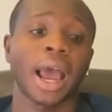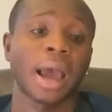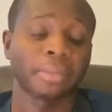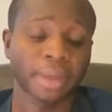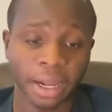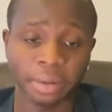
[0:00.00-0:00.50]

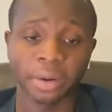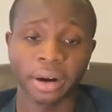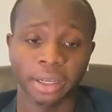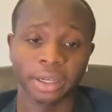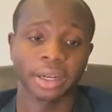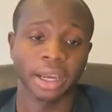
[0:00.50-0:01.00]
I'm not a
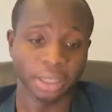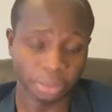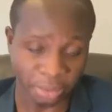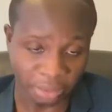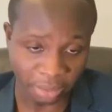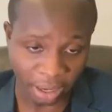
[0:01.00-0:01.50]
marketing
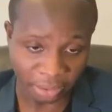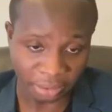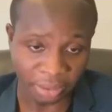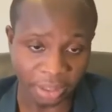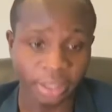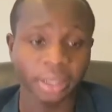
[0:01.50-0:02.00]
expert, by
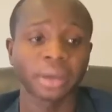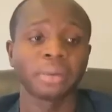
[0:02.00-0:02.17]
the way,